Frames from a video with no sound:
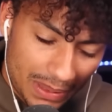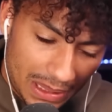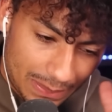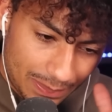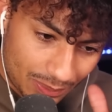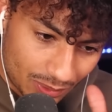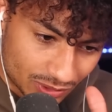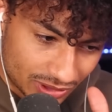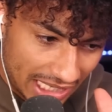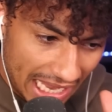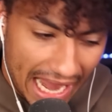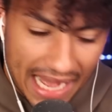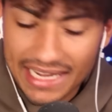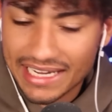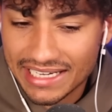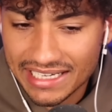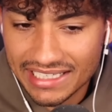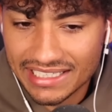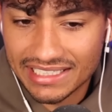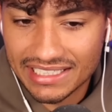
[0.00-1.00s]
people's
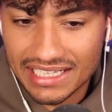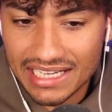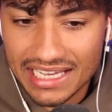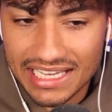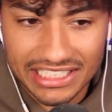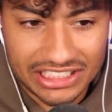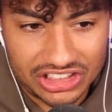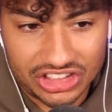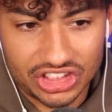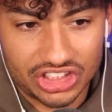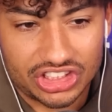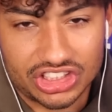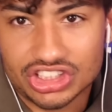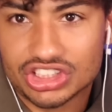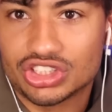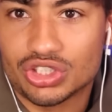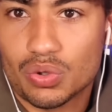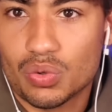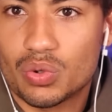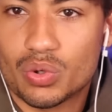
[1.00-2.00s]
editing is
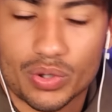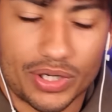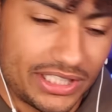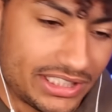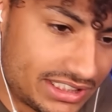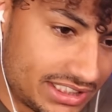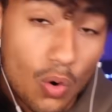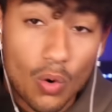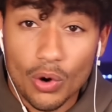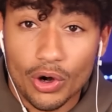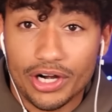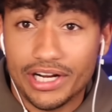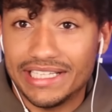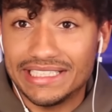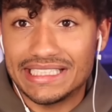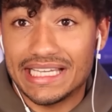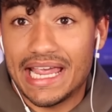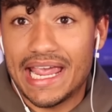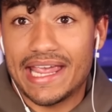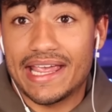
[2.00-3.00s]
just so crazy. Or
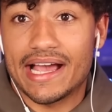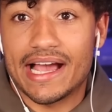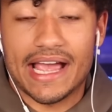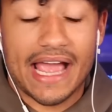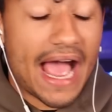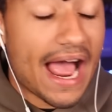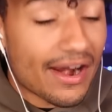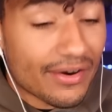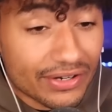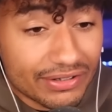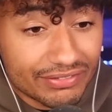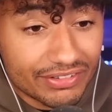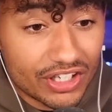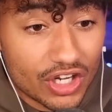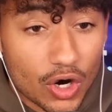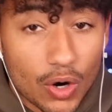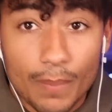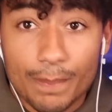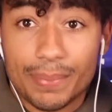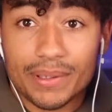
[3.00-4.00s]
is it A I? I don't even know,